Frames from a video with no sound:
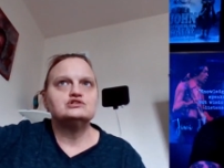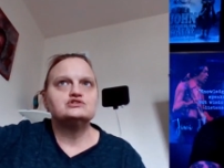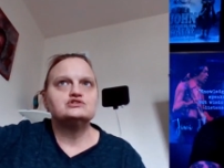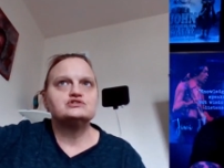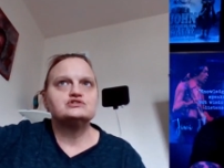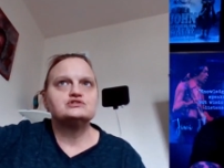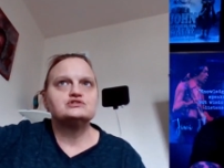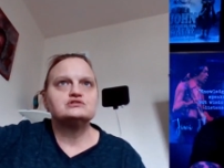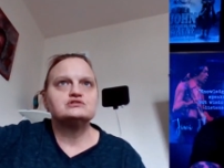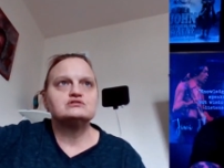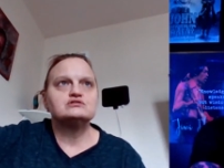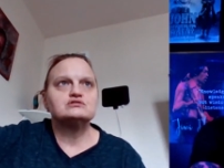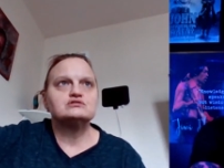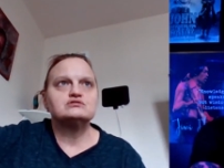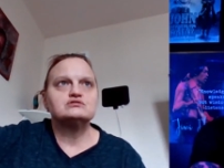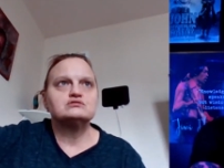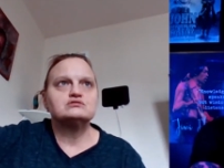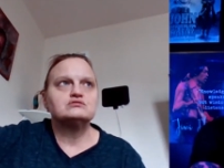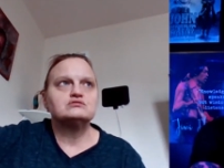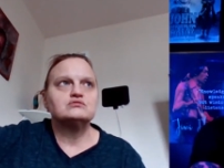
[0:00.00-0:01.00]
just,
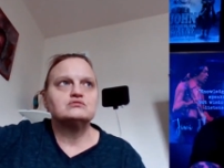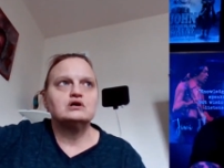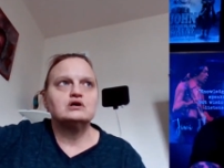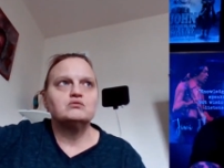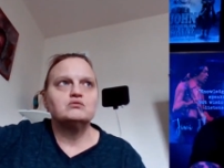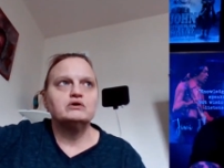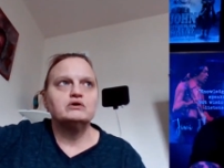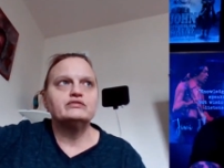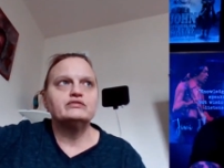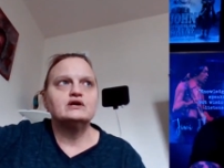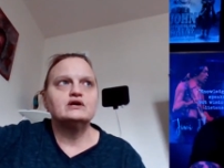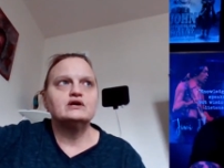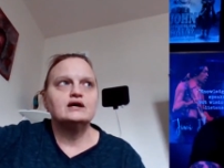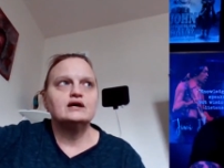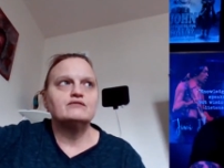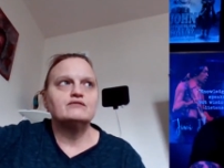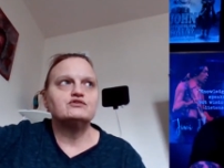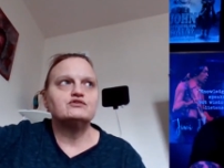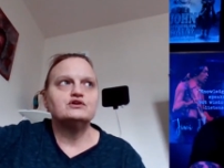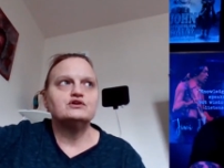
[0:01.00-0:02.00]
one
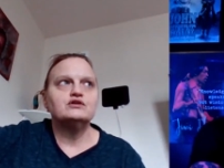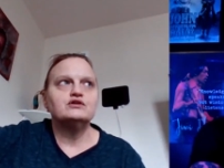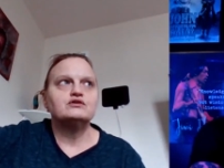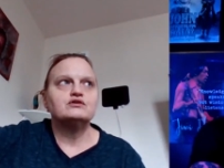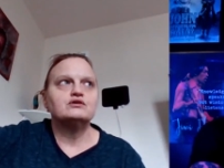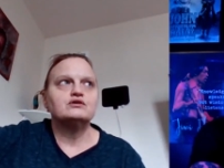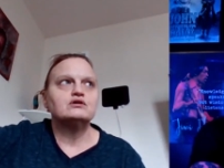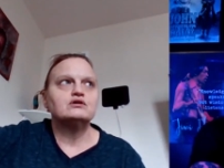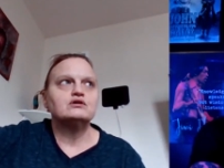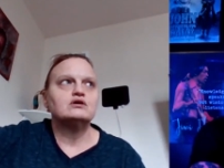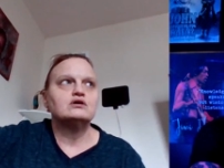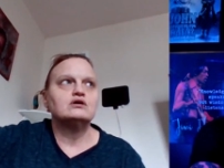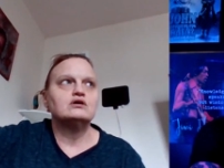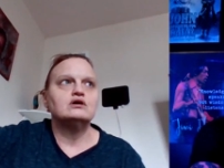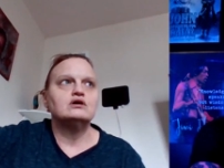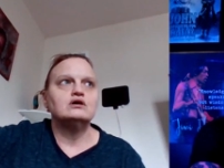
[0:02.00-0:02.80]
thing after another.